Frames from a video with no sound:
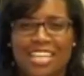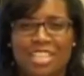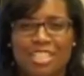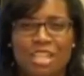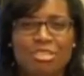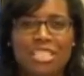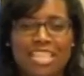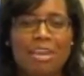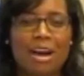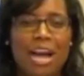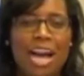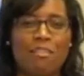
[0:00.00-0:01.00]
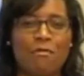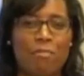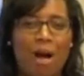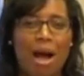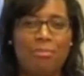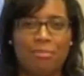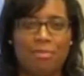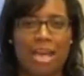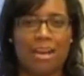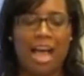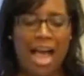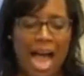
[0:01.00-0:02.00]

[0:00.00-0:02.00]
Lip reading: Do you see what kind of problem that